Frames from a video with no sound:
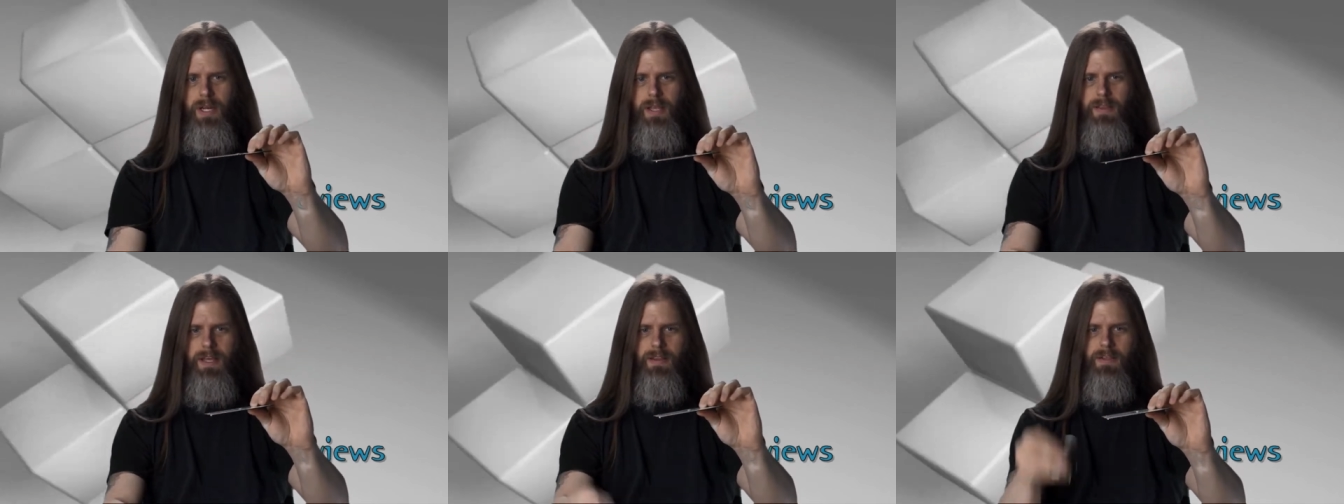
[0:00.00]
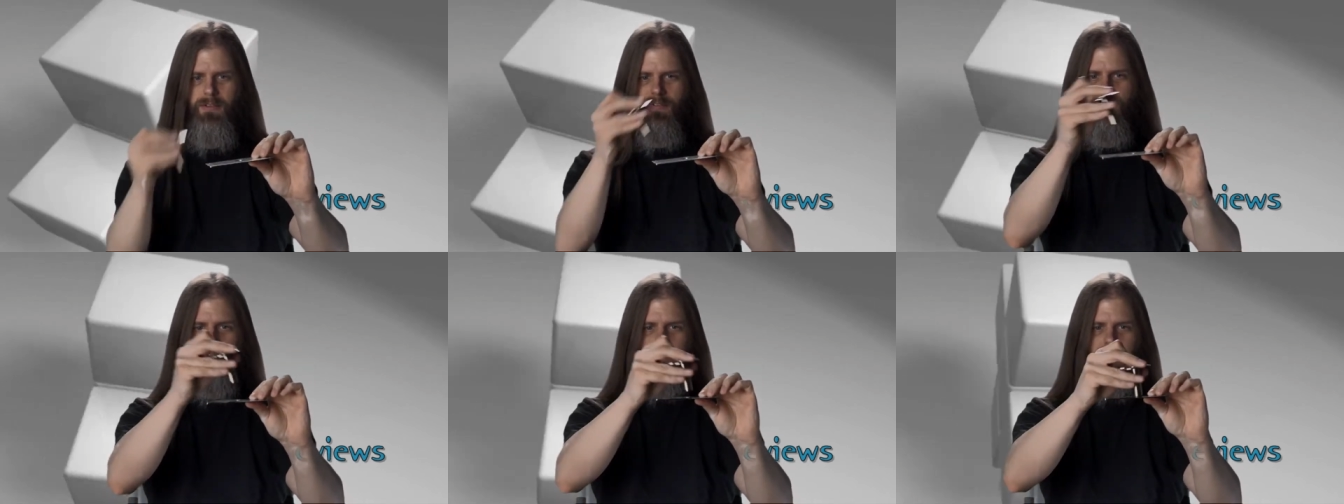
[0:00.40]
and then
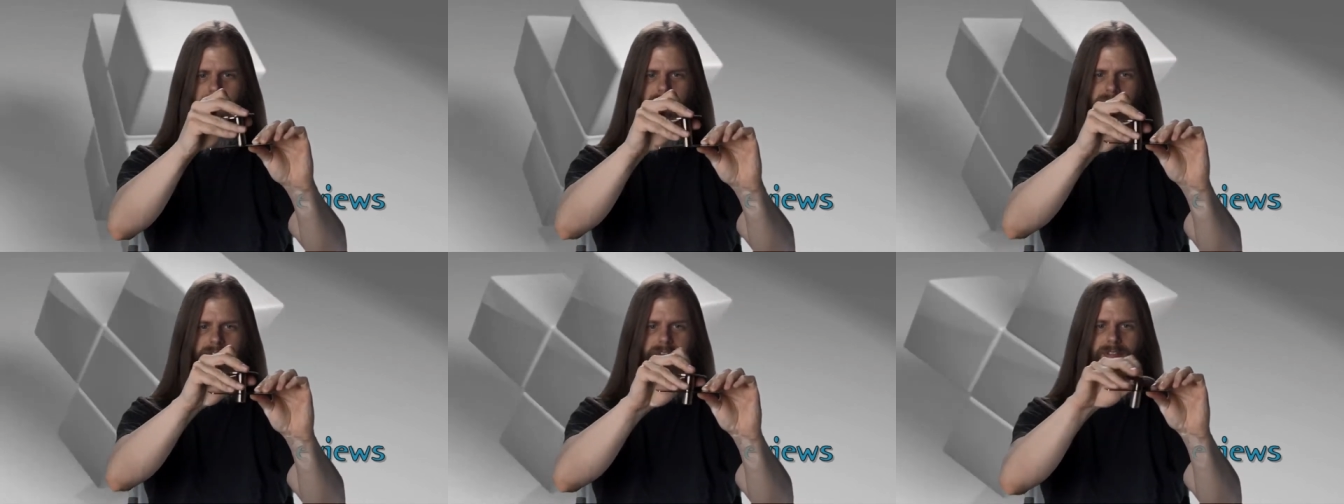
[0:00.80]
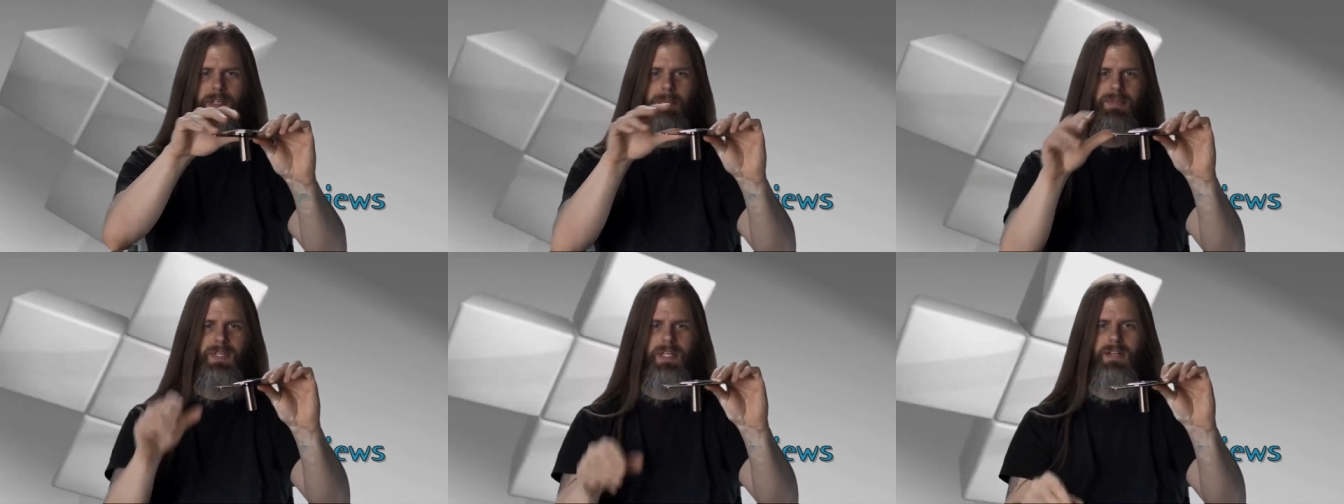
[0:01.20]
this simply
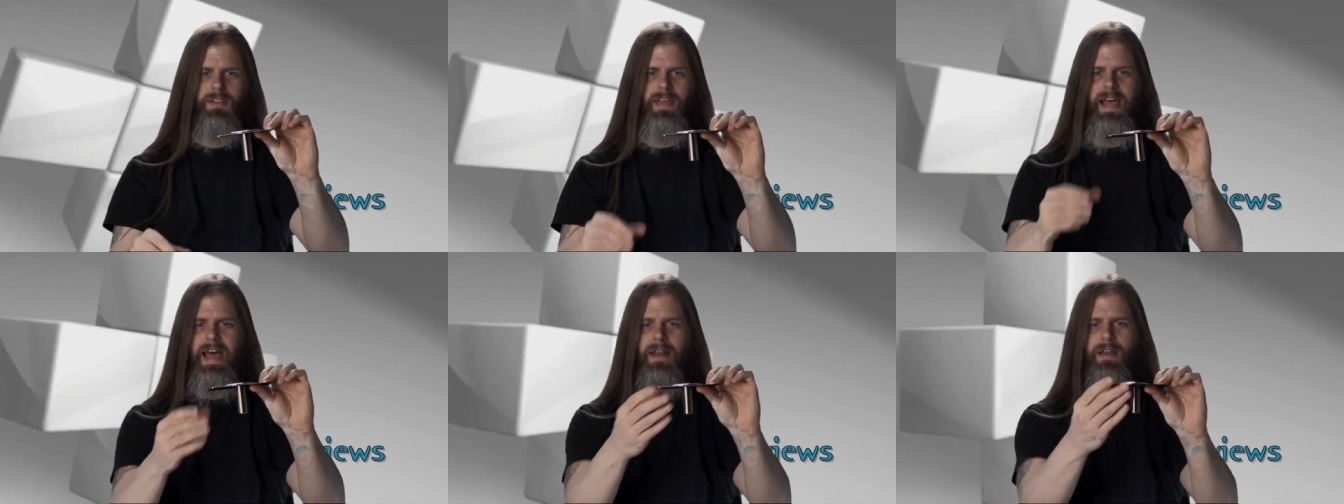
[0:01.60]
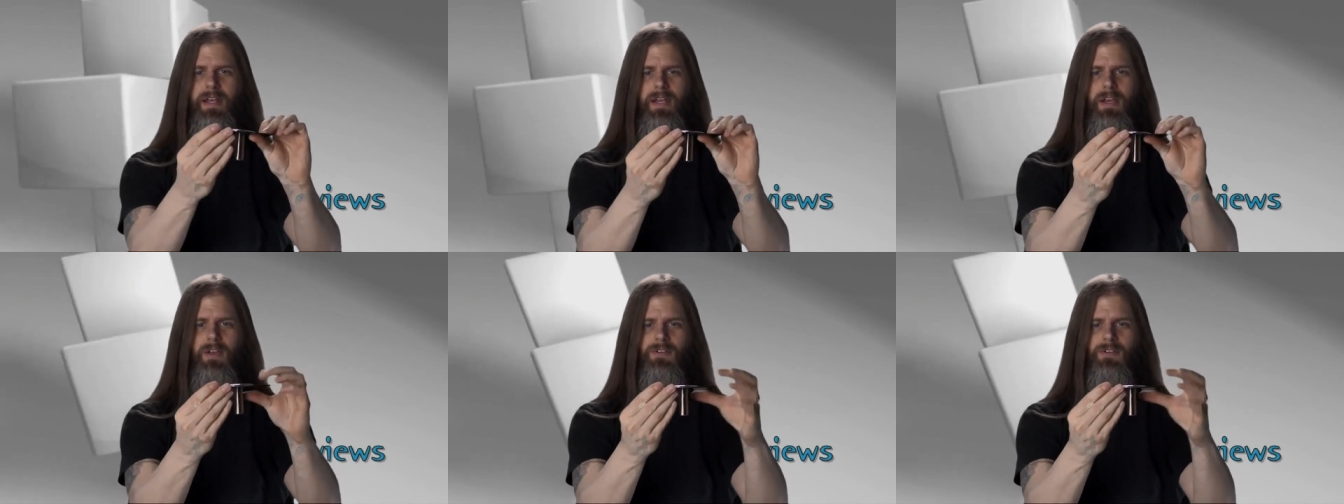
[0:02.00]
slips into that.